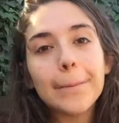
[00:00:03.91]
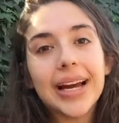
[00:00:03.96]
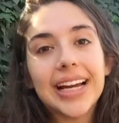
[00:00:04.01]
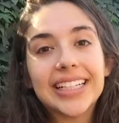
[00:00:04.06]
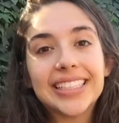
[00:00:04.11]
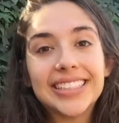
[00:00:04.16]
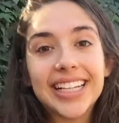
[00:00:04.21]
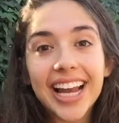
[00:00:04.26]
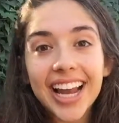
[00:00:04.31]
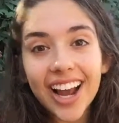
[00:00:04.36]

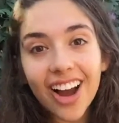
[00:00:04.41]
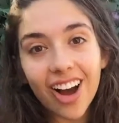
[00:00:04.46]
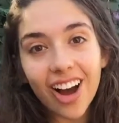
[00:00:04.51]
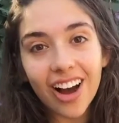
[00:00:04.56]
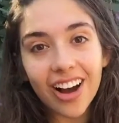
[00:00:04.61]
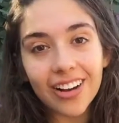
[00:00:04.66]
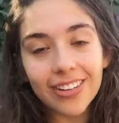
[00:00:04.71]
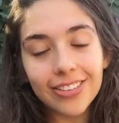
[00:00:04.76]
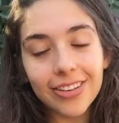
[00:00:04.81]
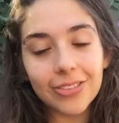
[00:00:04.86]
my day
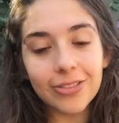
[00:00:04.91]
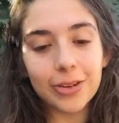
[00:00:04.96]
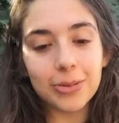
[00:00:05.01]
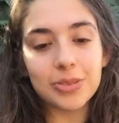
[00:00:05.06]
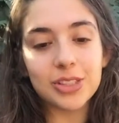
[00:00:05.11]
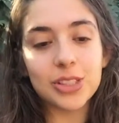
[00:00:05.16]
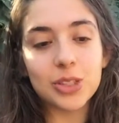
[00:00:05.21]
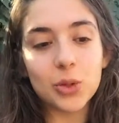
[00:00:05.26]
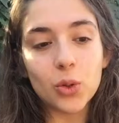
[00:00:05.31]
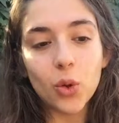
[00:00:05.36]
off
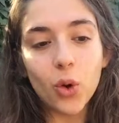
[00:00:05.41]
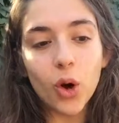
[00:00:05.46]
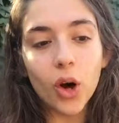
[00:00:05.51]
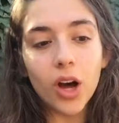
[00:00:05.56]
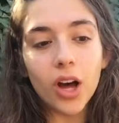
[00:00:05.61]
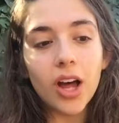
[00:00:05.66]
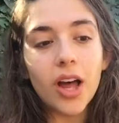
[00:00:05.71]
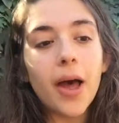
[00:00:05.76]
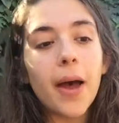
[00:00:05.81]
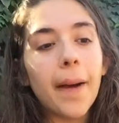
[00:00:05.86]
from
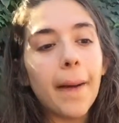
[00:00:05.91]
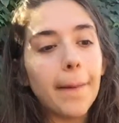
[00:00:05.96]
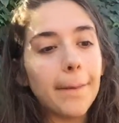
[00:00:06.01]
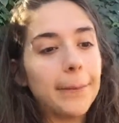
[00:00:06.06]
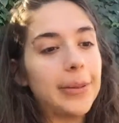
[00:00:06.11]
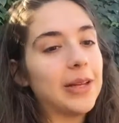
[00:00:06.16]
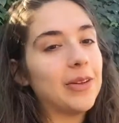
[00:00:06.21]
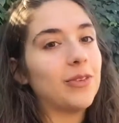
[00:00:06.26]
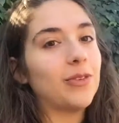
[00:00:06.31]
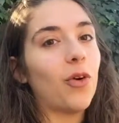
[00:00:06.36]
school
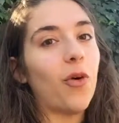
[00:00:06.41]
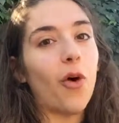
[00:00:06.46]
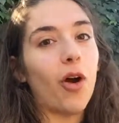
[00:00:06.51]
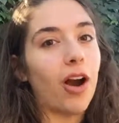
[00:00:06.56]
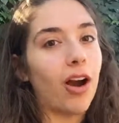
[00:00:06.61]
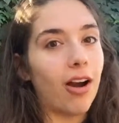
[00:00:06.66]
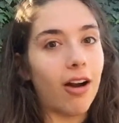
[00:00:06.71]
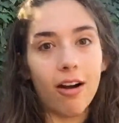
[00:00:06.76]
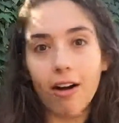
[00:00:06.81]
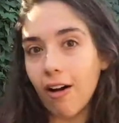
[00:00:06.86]

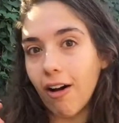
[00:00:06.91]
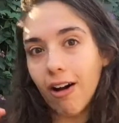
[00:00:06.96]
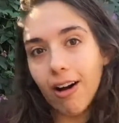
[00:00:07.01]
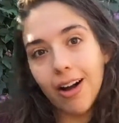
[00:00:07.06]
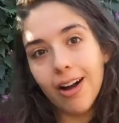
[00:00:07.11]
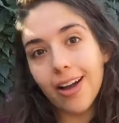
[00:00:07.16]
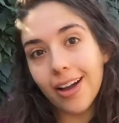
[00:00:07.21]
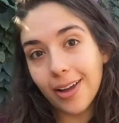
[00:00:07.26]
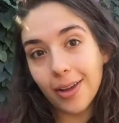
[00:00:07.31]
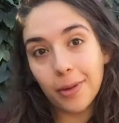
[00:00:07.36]
before
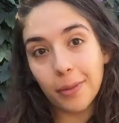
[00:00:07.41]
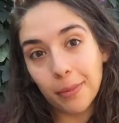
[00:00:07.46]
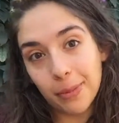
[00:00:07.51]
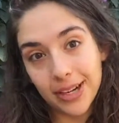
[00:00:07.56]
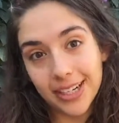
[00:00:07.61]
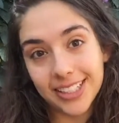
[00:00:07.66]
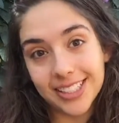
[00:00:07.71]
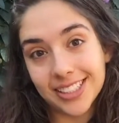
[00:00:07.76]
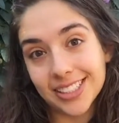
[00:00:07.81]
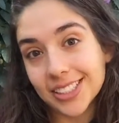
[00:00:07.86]
all hell
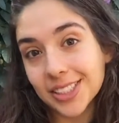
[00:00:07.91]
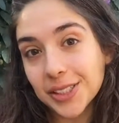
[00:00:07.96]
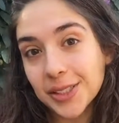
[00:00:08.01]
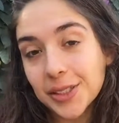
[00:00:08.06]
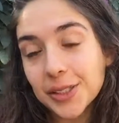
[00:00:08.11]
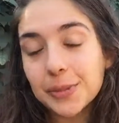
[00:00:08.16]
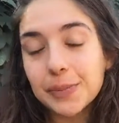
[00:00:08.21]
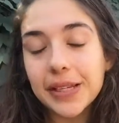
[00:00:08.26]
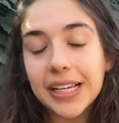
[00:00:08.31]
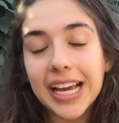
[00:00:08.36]
breaks
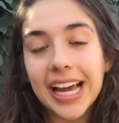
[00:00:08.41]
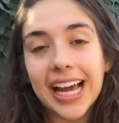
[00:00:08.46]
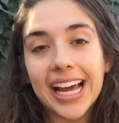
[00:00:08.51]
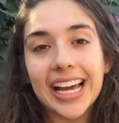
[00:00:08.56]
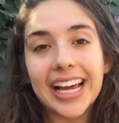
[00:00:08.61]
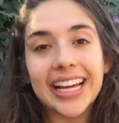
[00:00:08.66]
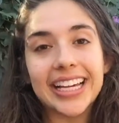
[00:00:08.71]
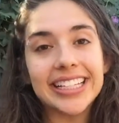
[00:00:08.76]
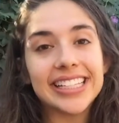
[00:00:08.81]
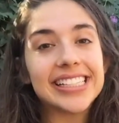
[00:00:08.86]
loose
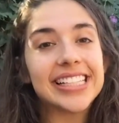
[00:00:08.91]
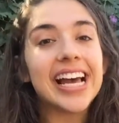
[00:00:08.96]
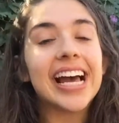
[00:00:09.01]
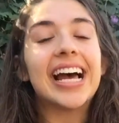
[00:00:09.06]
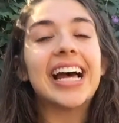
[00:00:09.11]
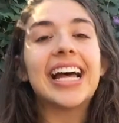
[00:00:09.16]
because